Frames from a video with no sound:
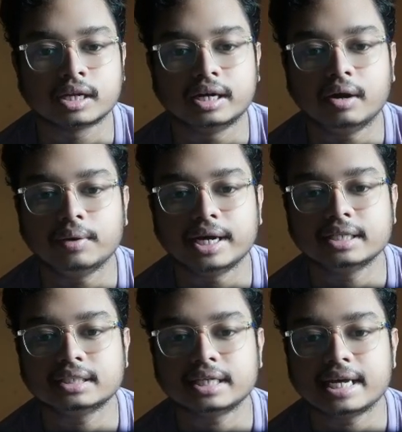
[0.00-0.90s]
Now
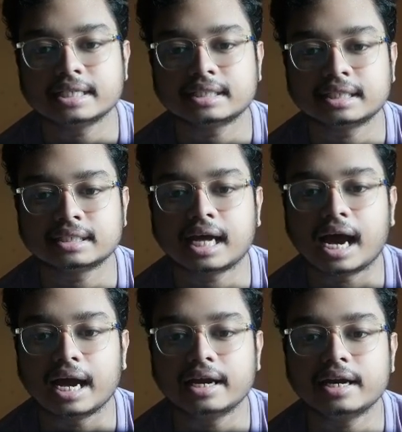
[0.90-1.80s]
hence S has a
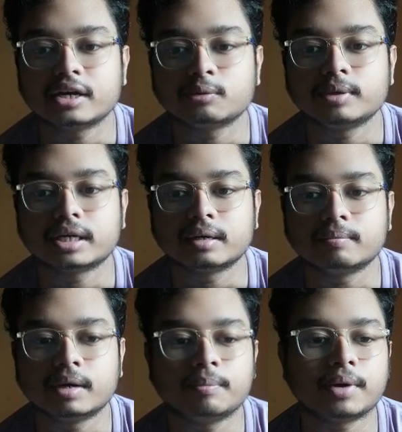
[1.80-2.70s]
higher atomic
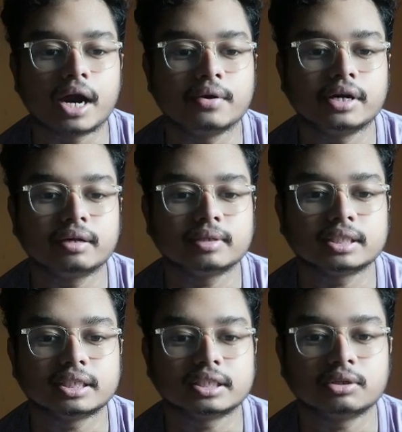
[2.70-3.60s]
number, priority of the
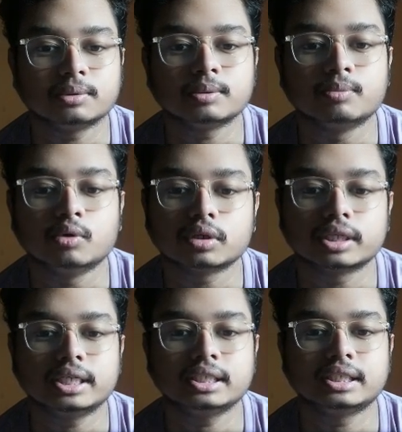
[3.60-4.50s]
CH3 group is more
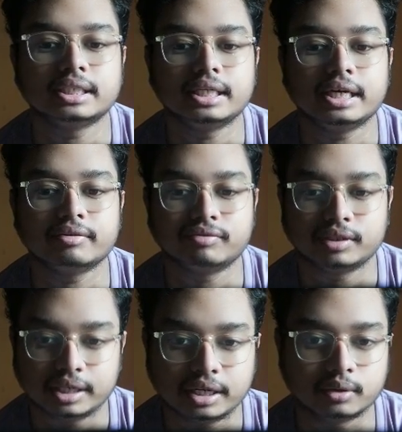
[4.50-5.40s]
than
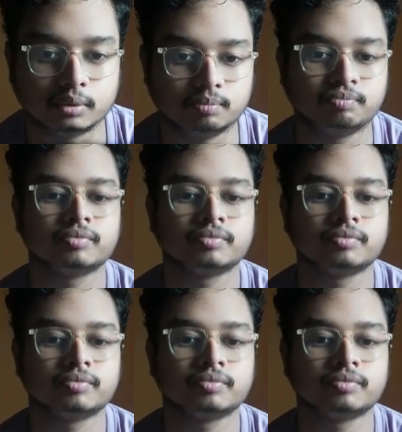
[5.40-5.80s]
CF3 group.